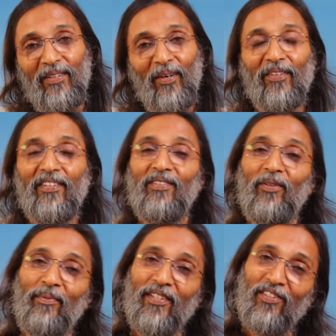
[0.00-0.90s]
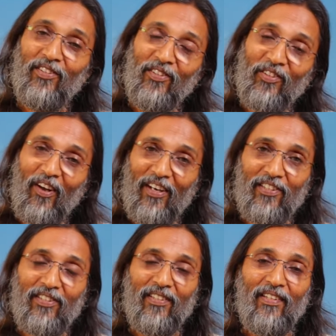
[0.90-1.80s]
not so much
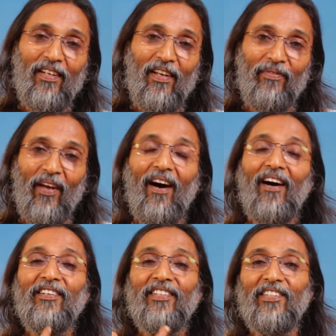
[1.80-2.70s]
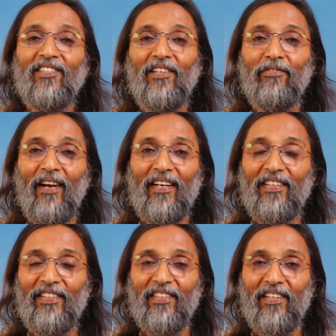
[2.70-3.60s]
knowledge. The heart is the
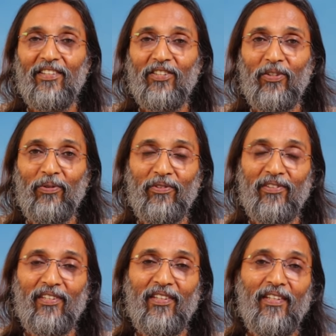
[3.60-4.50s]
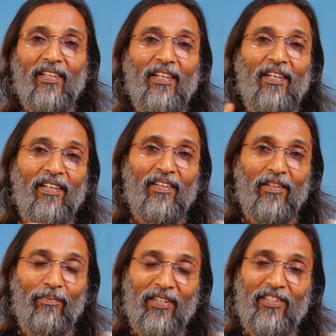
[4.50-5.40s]
faculty that is used,
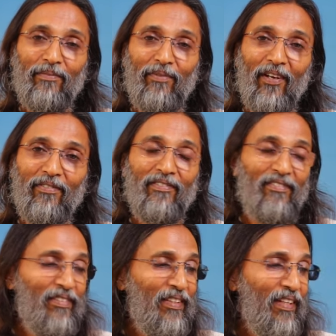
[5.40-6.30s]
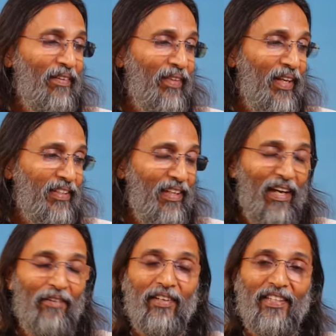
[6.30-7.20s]
the principle of that
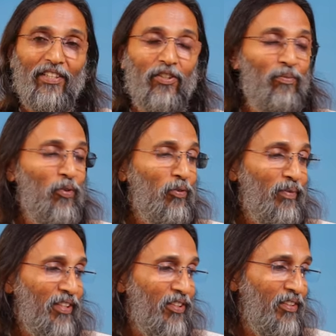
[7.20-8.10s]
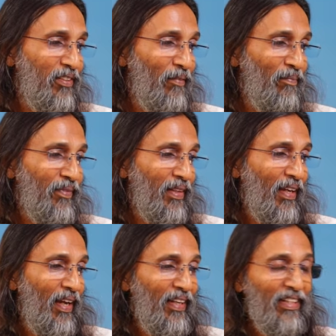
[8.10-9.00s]
love and its movement.
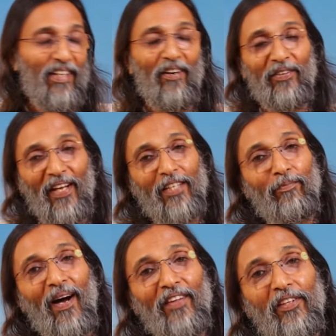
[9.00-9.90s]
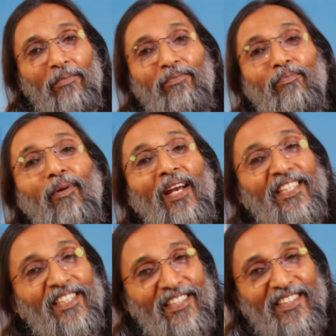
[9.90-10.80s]
And on that path, the
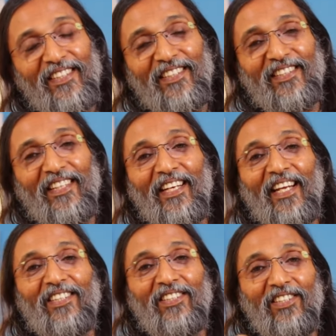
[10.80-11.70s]
bliss is the